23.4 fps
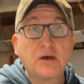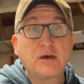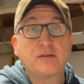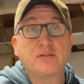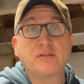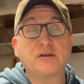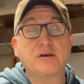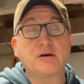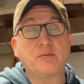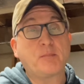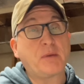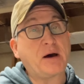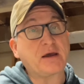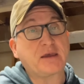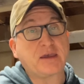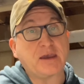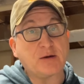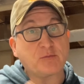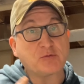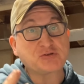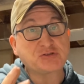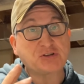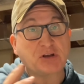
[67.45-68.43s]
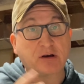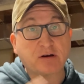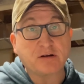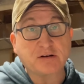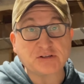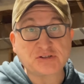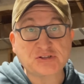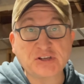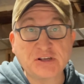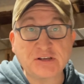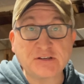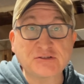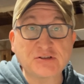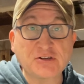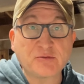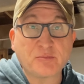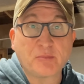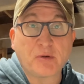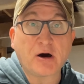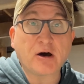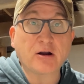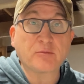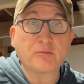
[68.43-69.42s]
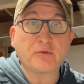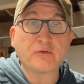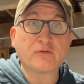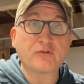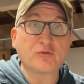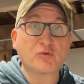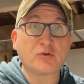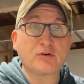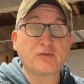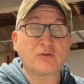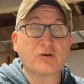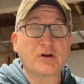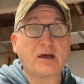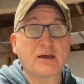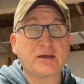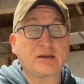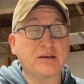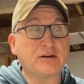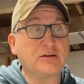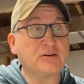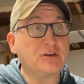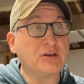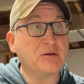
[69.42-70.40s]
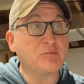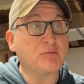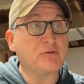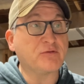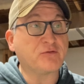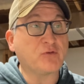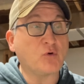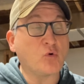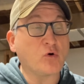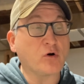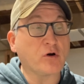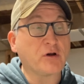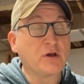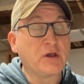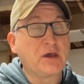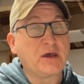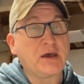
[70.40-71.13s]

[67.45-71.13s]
then my camera's not going to sink to the bottom of the river like it did before.